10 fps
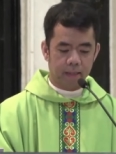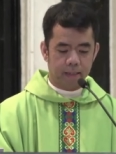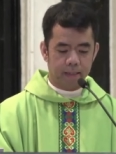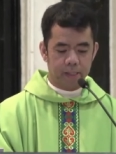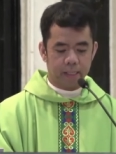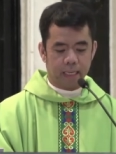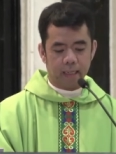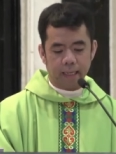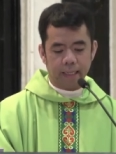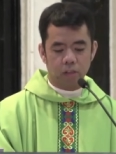This can
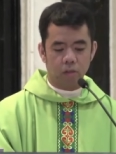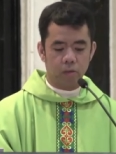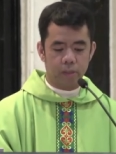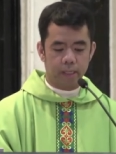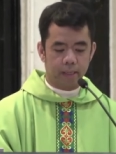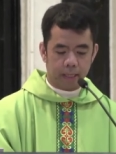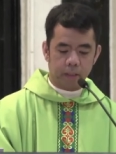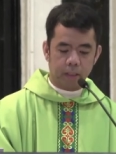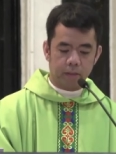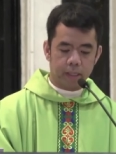lead to losing
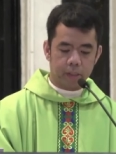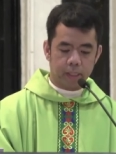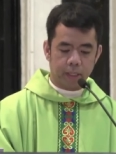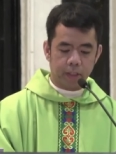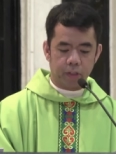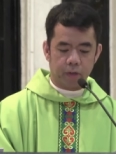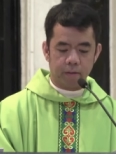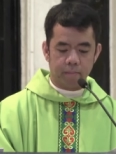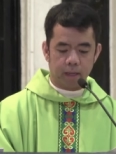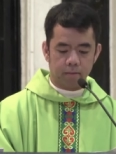interest and
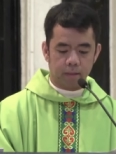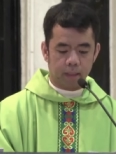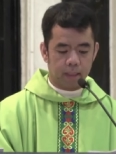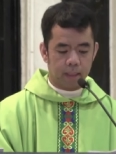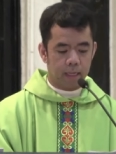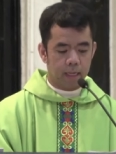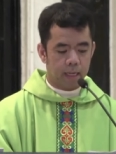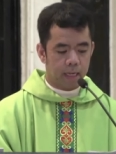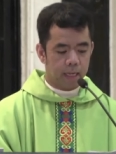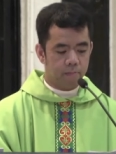enjoyment,
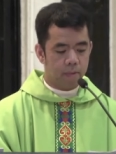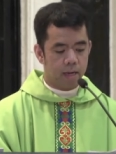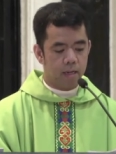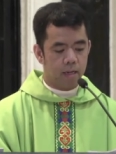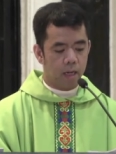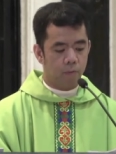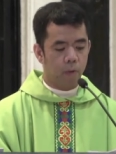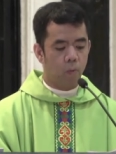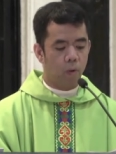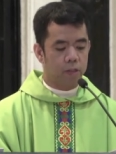even if we
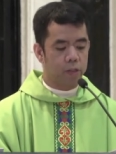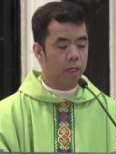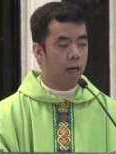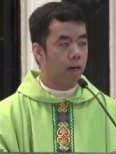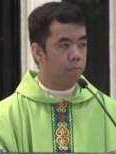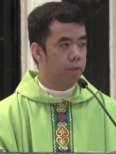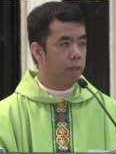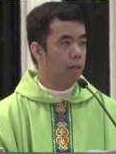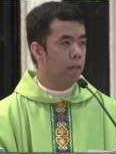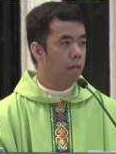once loved
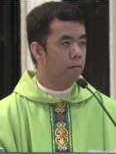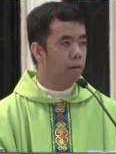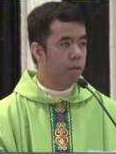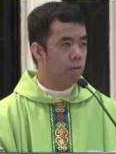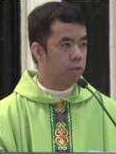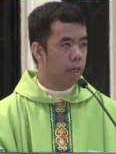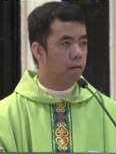the music.